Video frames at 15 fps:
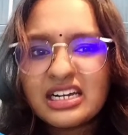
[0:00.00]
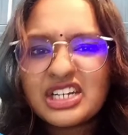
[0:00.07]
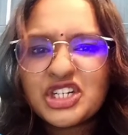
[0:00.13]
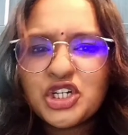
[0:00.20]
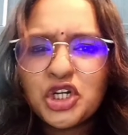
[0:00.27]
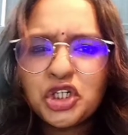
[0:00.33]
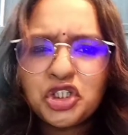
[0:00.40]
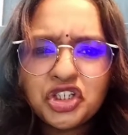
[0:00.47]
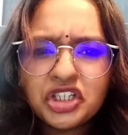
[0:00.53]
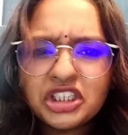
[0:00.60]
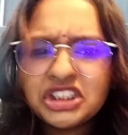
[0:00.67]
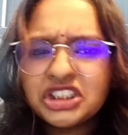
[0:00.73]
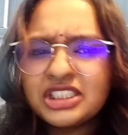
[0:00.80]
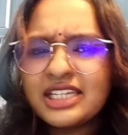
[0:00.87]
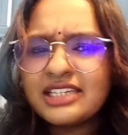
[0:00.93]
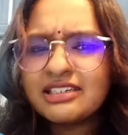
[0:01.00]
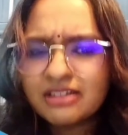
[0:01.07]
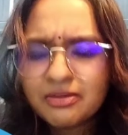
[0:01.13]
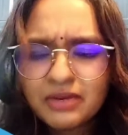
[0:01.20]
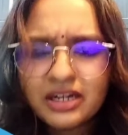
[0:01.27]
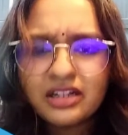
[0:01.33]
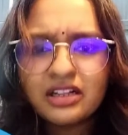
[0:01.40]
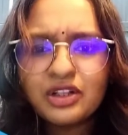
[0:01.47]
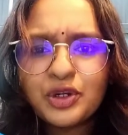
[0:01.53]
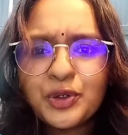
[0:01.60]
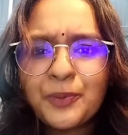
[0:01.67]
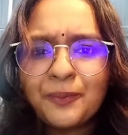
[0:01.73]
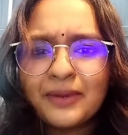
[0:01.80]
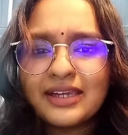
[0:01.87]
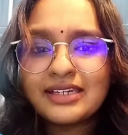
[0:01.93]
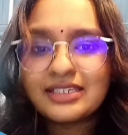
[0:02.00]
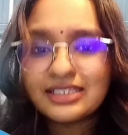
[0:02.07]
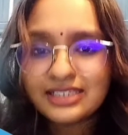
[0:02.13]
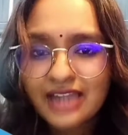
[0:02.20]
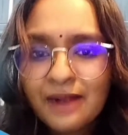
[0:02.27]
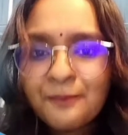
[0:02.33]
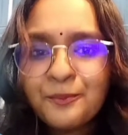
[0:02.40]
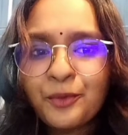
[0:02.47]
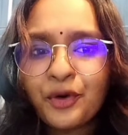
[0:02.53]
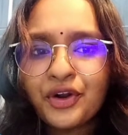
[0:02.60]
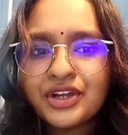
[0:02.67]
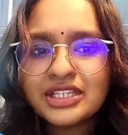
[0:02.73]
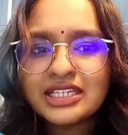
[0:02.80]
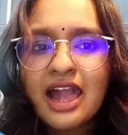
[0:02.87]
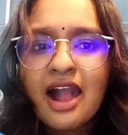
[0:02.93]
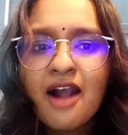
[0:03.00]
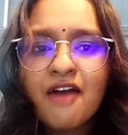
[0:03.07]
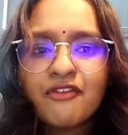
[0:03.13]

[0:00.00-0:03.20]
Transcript: a nutritious criminal who picked young boys